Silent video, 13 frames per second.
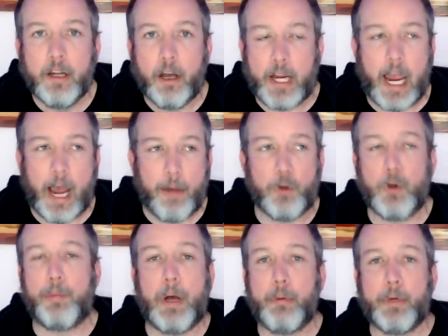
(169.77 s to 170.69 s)
Okay, I'm a
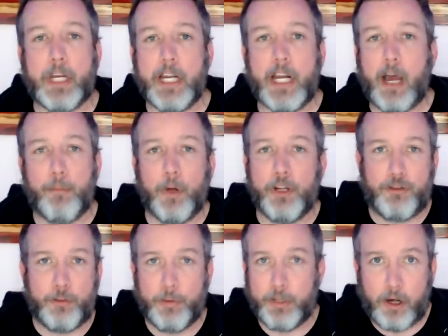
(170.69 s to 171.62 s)
Republican. I'm what
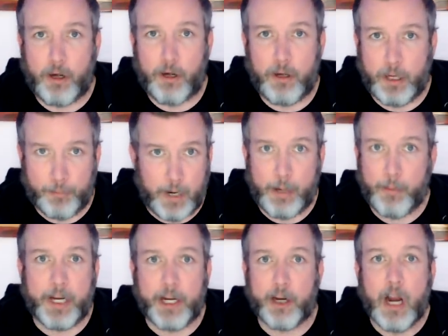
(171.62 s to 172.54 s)
you would call a right
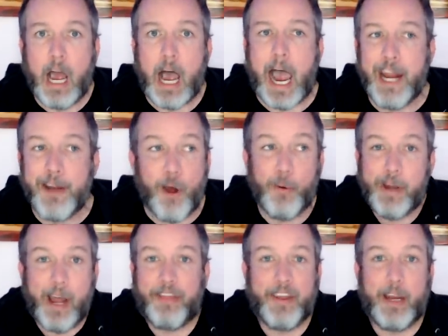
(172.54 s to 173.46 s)
winger. I know
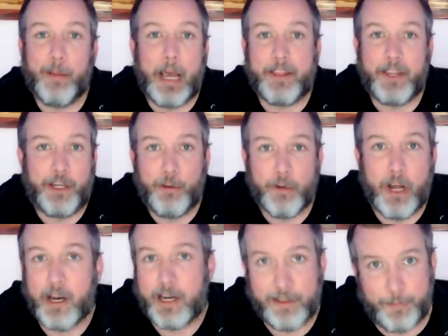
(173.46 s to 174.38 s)
nothing about the
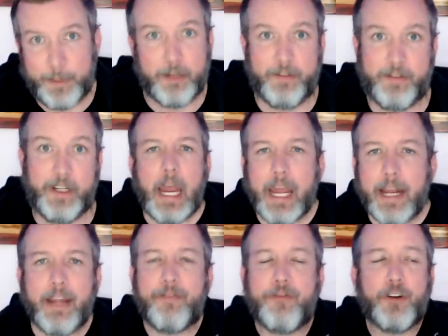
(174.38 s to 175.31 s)
QAnon conspiracy. And
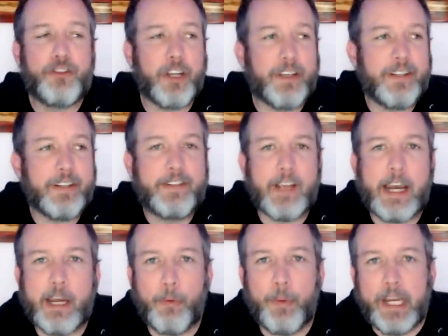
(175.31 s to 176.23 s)
if for just a
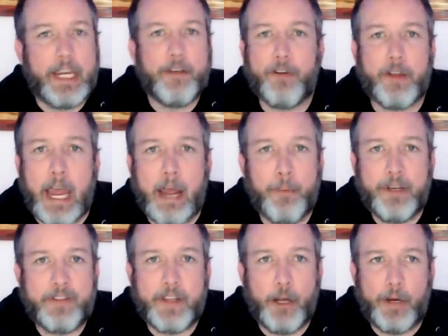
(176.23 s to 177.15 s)
second we give her that and we
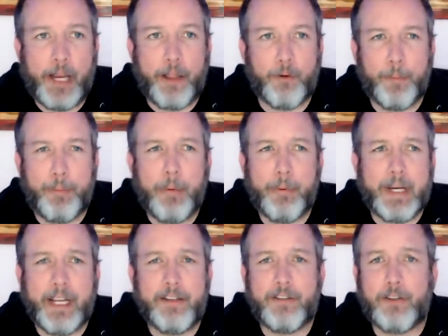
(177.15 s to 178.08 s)
say, okay, the
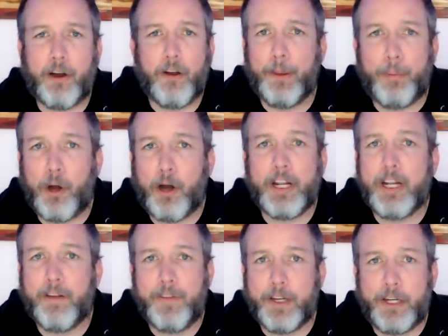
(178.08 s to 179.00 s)
Republicans are the party
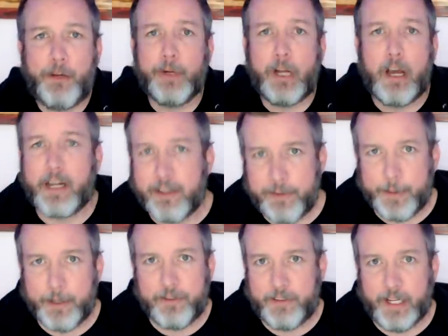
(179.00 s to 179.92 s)
of the QAnon
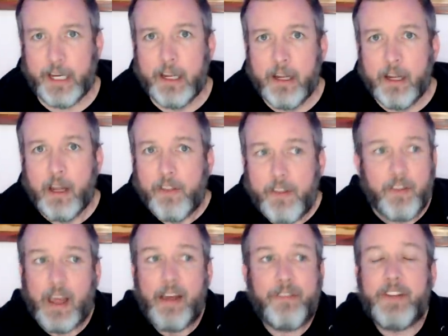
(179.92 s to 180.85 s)
conspiracy, the
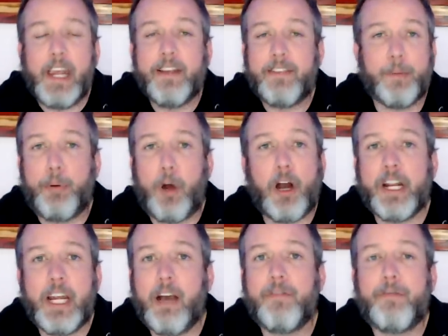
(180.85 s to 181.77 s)
left is the
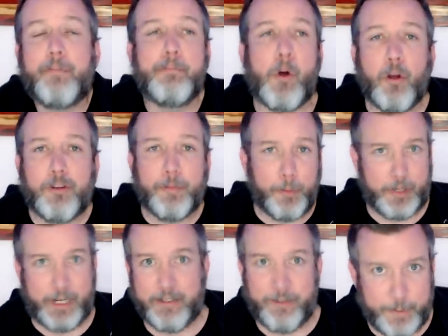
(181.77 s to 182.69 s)
party of multiple
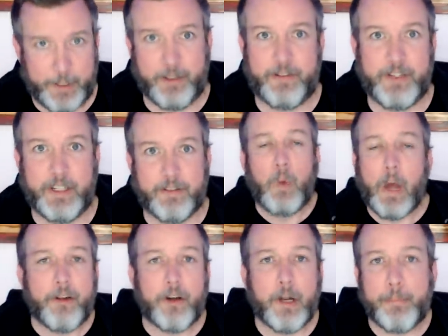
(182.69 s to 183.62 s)
conspiracies,
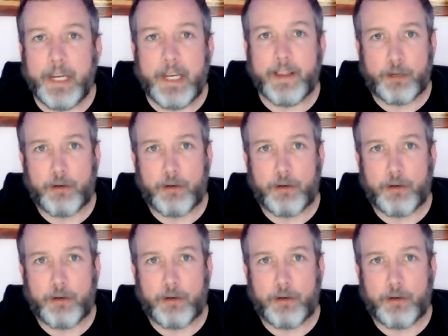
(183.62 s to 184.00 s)
whether it be the